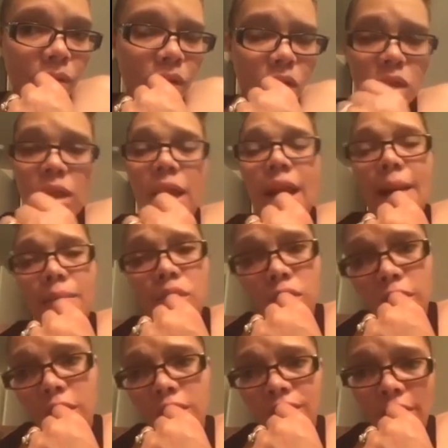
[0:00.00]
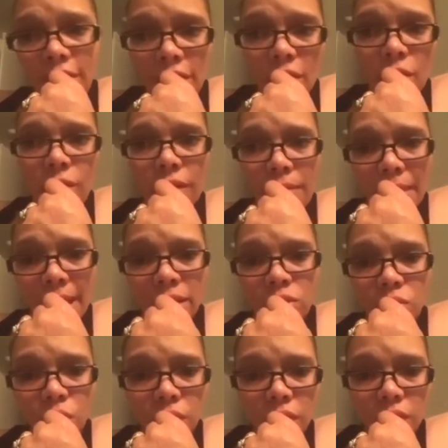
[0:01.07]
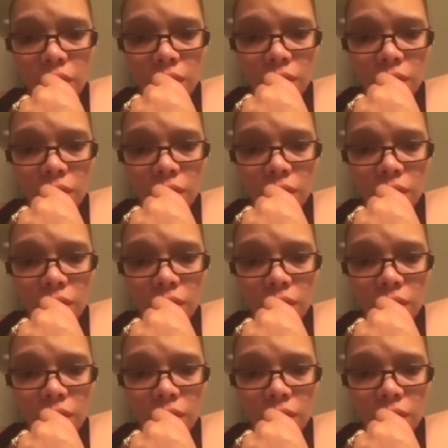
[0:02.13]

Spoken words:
It's like, I'm sure this video will get back to her.